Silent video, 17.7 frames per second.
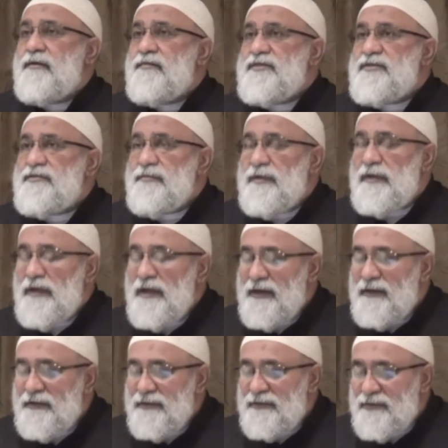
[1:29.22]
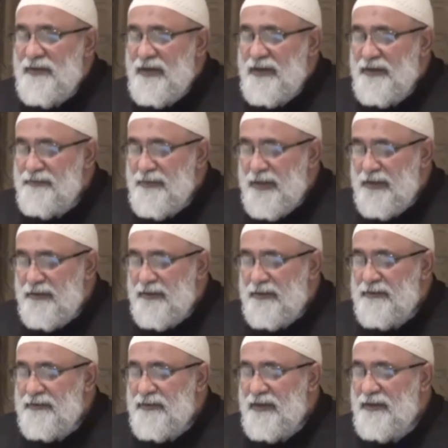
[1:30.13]
Bismillahir
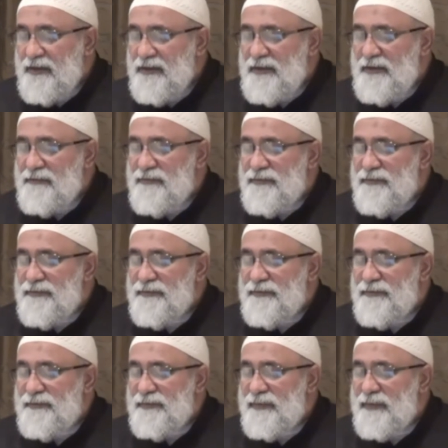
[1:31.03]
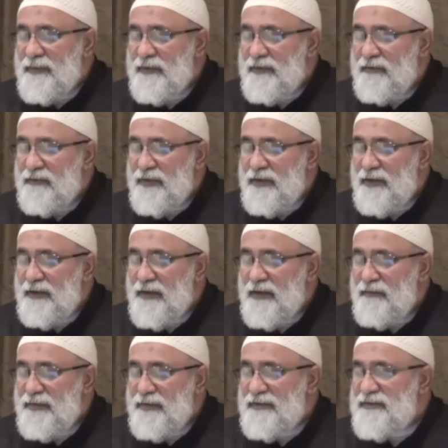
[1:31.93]
Rahmanir Rahim. We
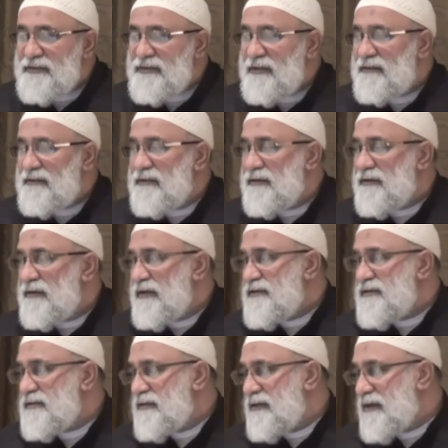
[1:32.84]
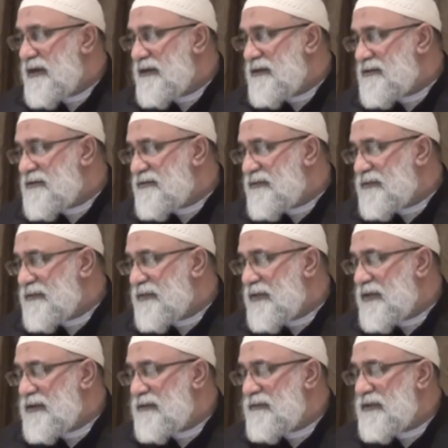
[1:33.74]
humbly seek the grace and guidance from
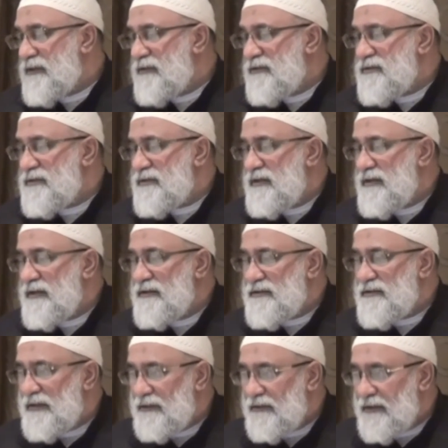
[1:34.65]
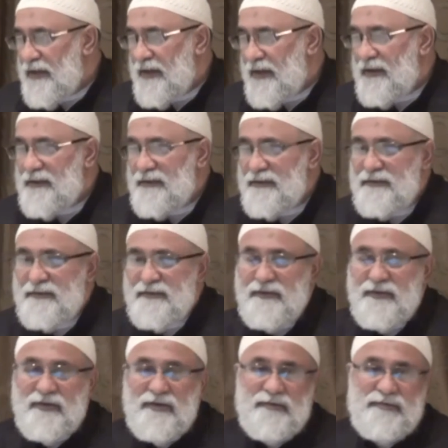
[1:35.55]
God because He is Allah,
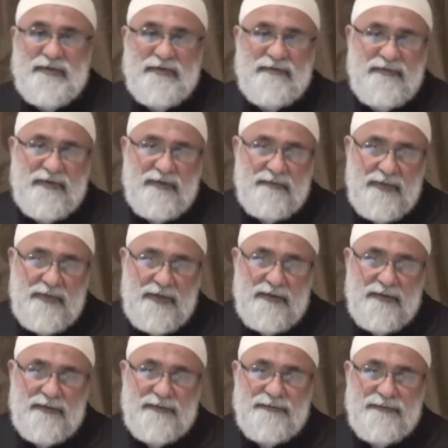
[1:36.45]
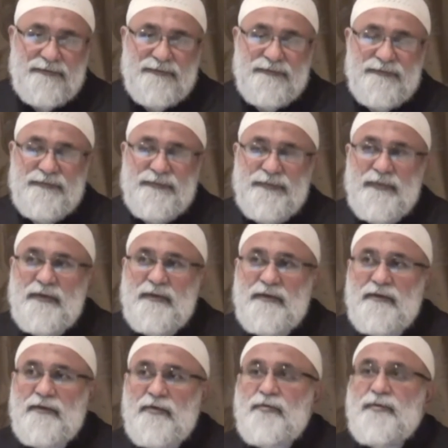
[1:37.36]
the all-perfect being.
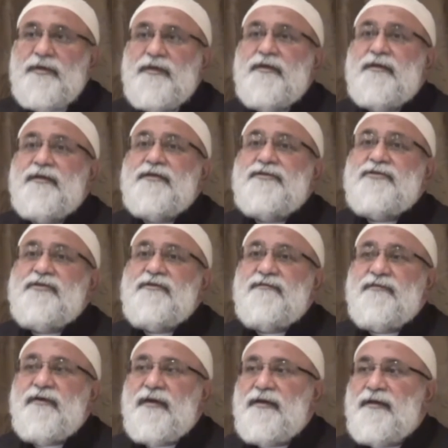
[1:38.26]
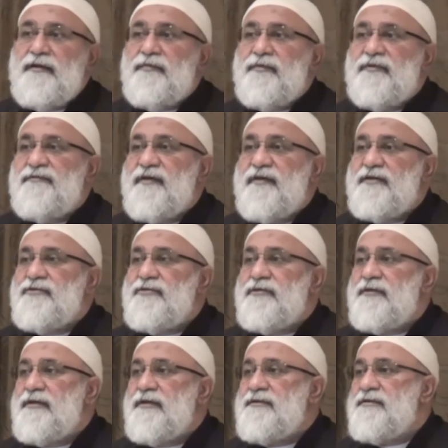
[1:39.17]
Nobody can achieve any
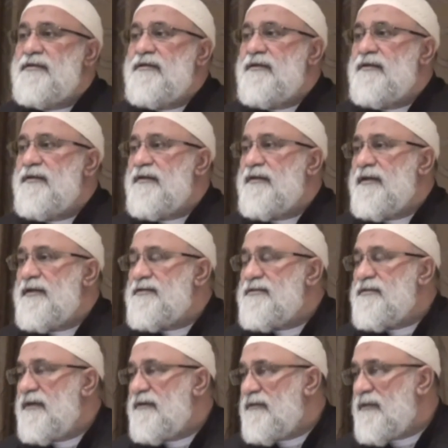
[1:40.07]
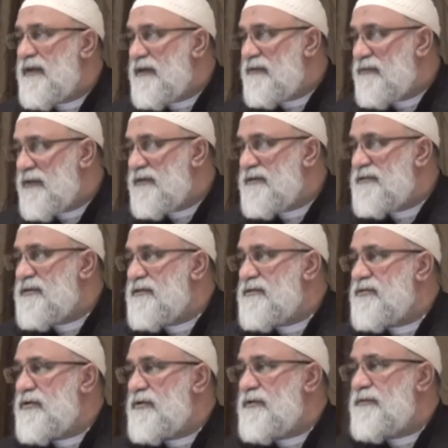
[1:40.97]
perfection until and unless Allah wills
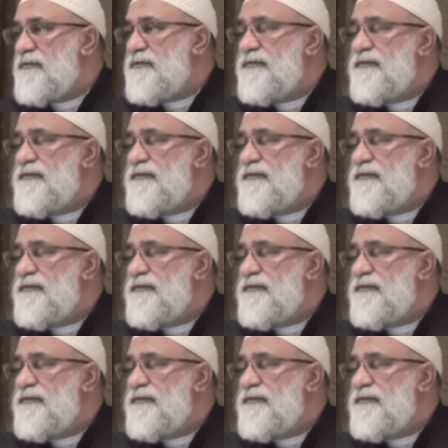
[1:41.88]
it so.